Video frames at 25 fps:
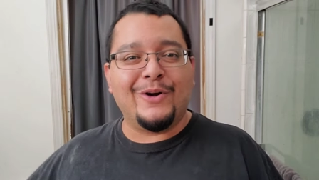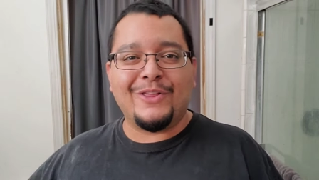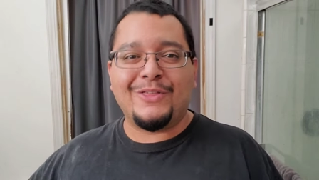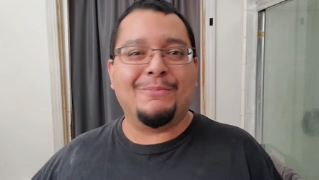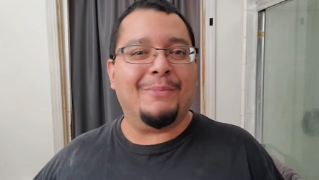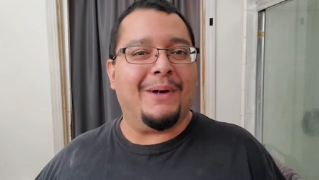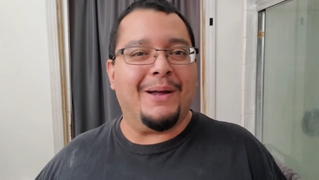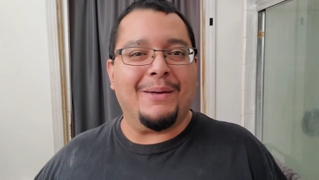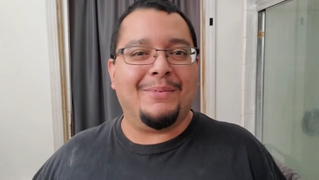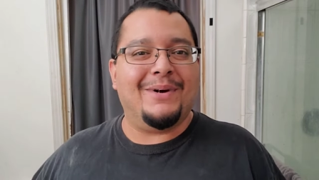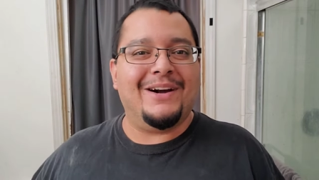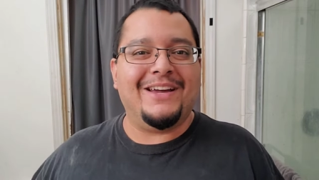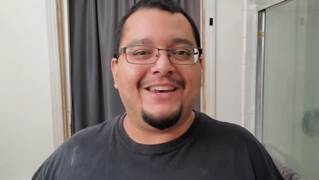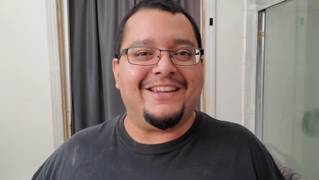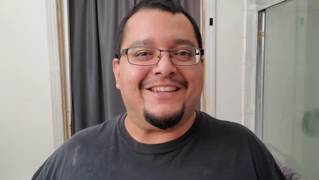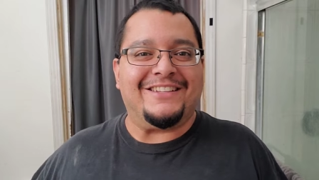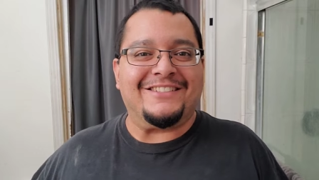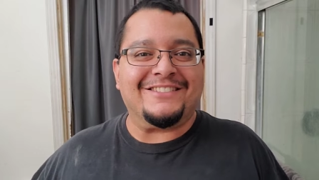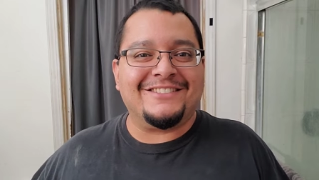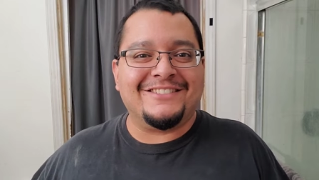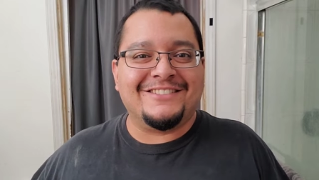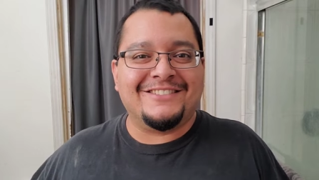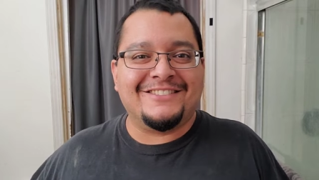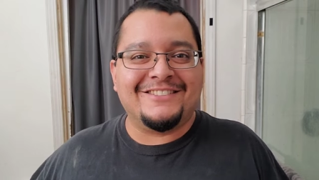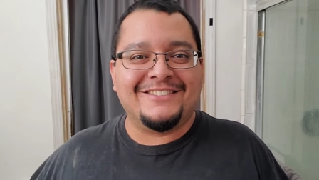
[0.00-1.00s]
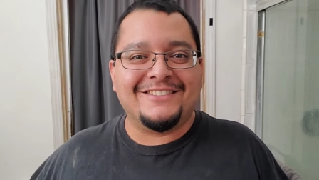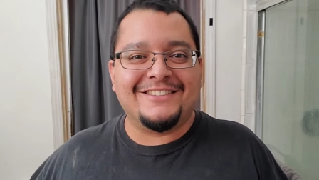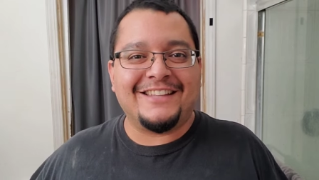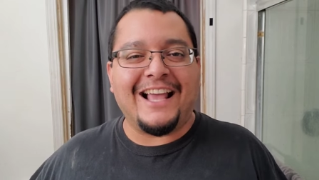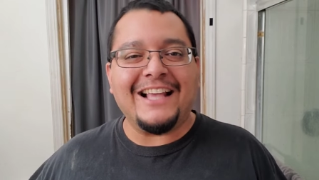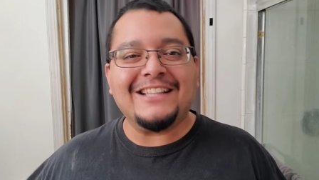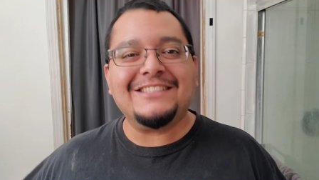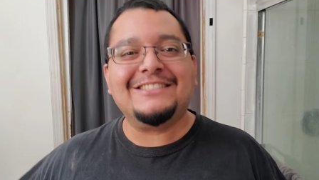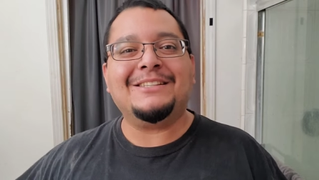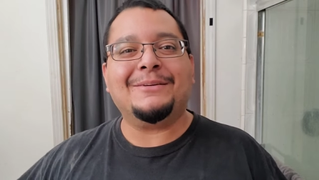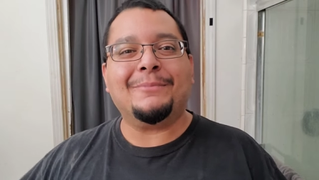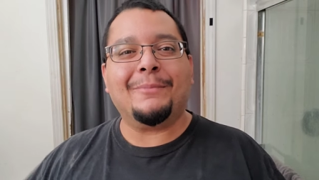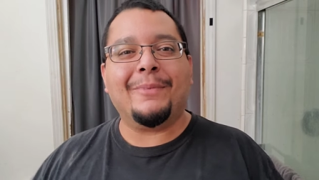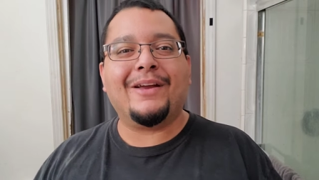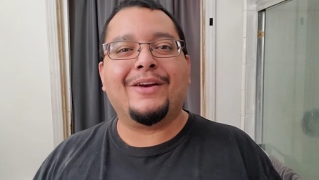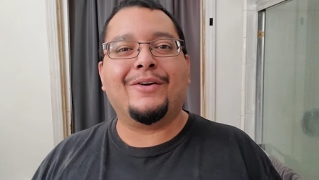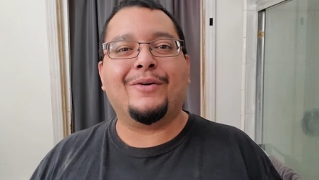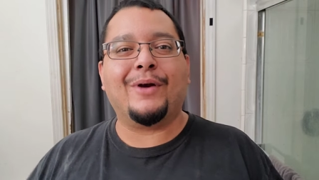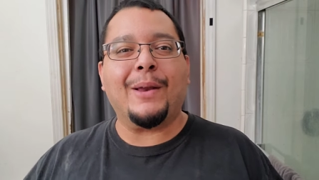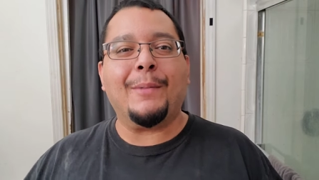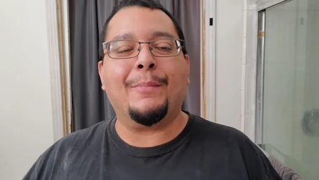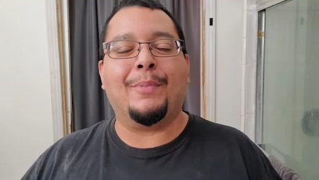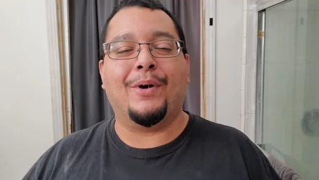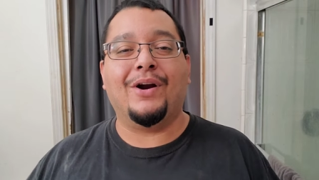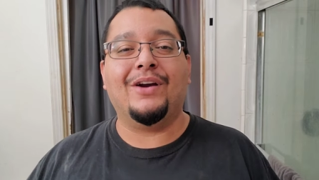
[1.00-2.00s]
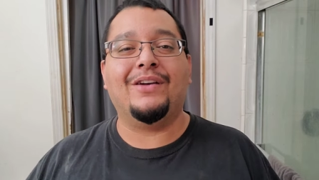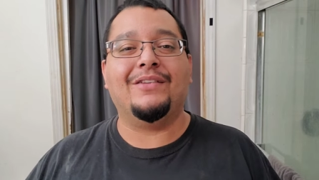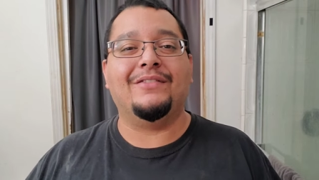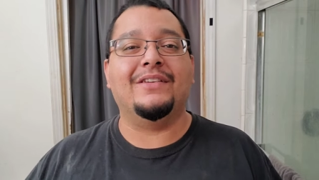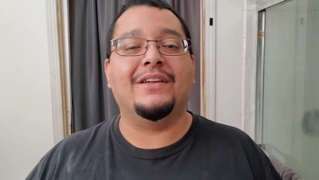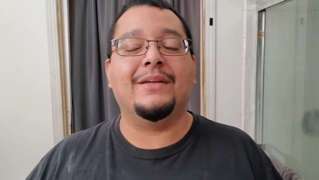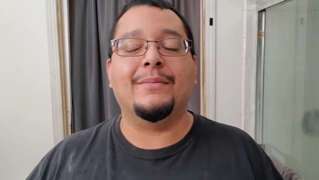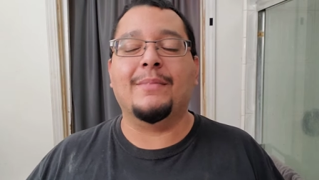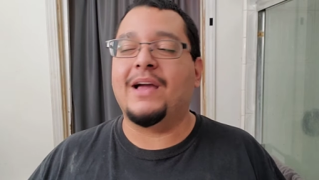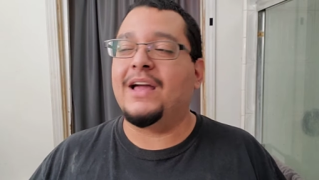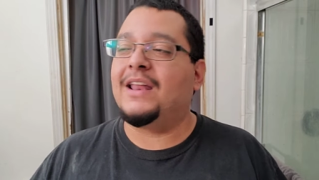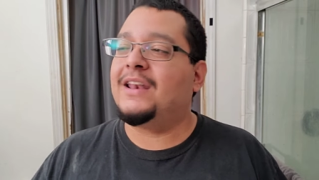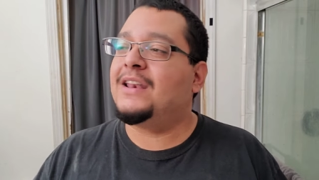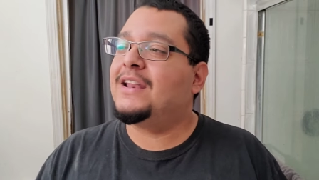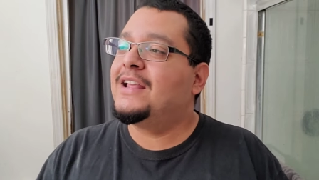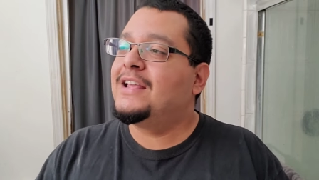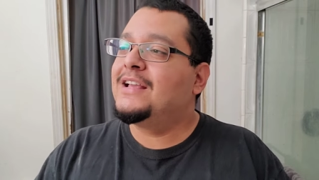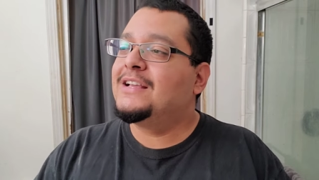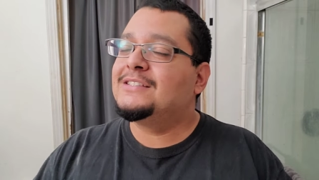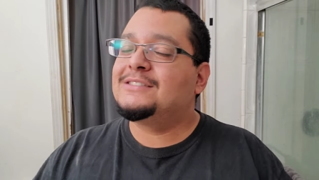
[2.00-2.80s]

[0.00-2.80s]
with my buddies. That's the great part of it, man.